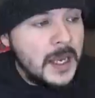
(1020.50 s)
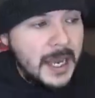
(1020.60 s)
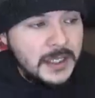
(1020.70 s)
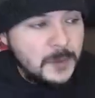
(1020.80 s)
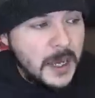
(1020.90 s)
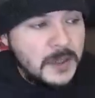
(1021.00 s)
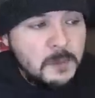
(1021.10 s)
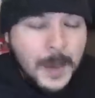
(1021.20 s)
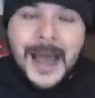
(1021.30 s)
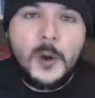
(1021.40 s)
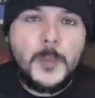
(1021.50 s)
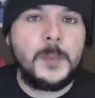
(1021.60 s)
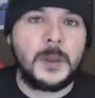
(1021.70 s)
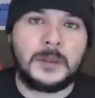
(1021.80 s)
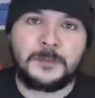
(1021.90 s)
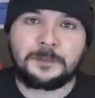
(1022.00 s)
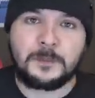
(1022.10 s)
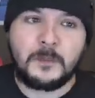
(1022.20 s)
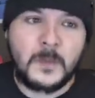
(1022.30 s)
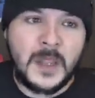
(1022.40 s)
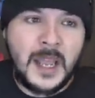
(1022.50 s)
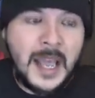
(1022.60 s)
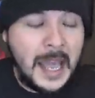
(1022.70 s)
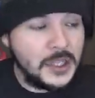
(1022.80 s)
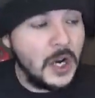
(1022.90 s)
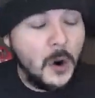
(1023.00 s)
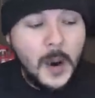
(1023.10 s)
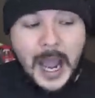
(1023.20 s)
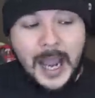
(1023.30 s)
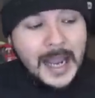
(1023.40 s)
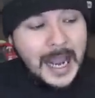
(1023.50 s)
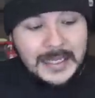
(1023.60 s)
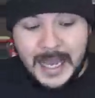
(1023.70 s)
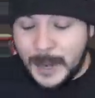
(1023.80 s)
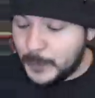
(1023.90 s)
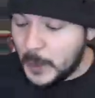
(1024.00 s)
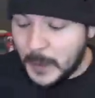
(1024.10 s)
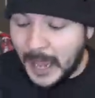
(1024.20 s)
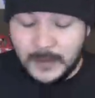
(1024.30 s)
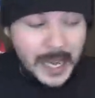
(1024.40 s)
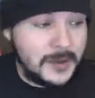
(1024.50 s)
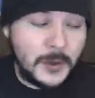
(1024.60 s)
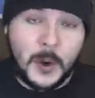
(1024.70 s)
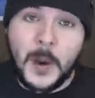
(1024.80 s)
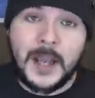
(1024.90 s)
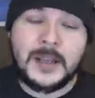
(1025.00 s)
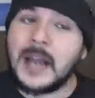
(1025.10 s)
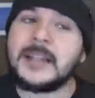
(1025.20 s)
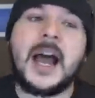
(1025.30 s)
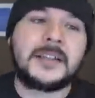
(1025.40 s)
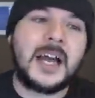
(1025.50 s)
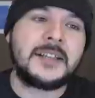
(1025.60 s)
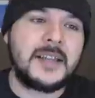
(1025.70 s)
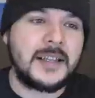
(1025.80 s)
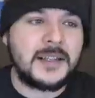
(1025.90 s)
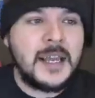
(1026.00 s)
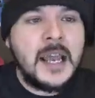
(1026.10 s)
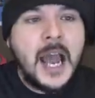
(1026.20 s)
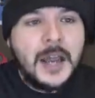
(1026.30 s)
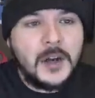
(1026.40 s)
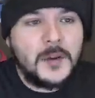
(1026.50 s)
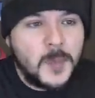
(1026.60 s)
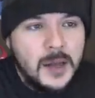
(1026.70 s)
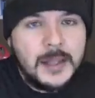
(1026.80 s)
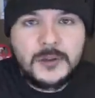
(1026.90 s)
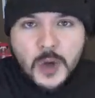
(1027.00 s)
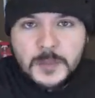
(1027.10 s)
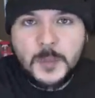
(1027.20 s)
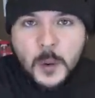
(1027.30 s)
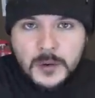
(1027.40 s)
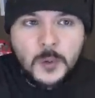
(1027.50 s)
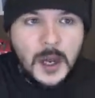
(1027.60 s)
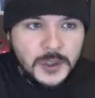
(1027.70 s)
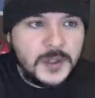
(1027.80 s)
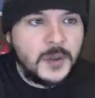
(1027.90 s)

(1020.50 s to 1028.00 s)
It's palpable. You know, I can't put my, I don't know why. I'll say this. I know there's probably a lot of Trump supporters watching.